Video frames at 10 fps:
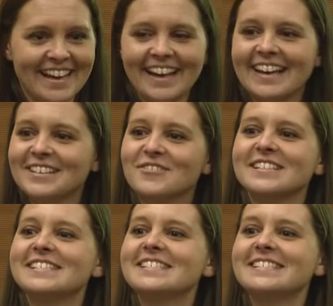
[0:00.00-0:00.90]
I can't do
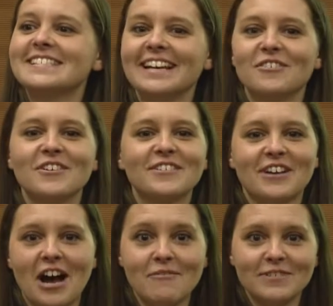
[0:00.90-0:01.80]
a single
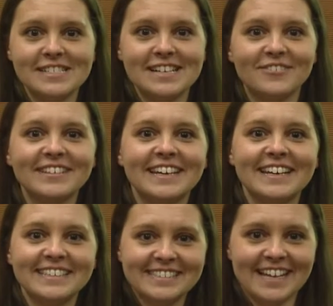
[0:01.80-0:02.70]
conferencing with
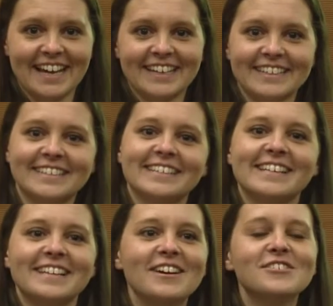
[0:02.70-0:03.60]
kids. Like,
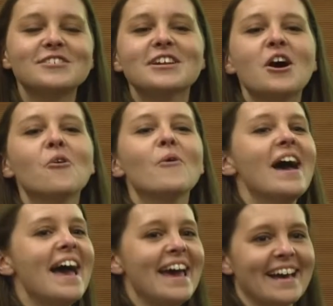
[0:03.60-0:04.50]
there's no
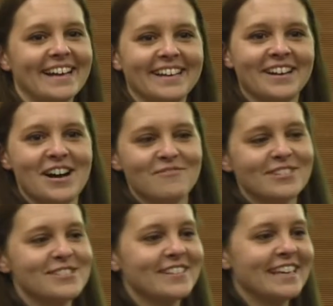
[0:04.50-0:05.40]
way I could
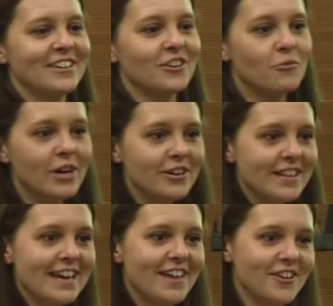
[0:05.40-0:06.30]
conference with kids. What are
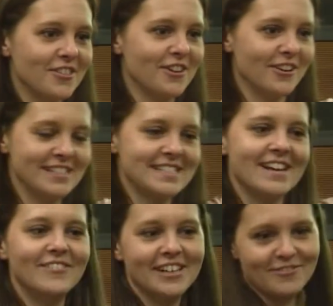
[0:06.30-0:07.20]
the other
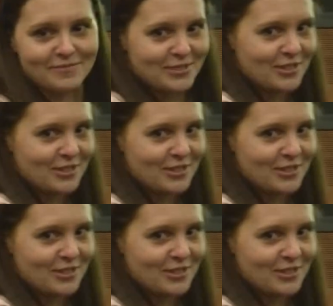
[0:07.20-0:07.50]
37 of them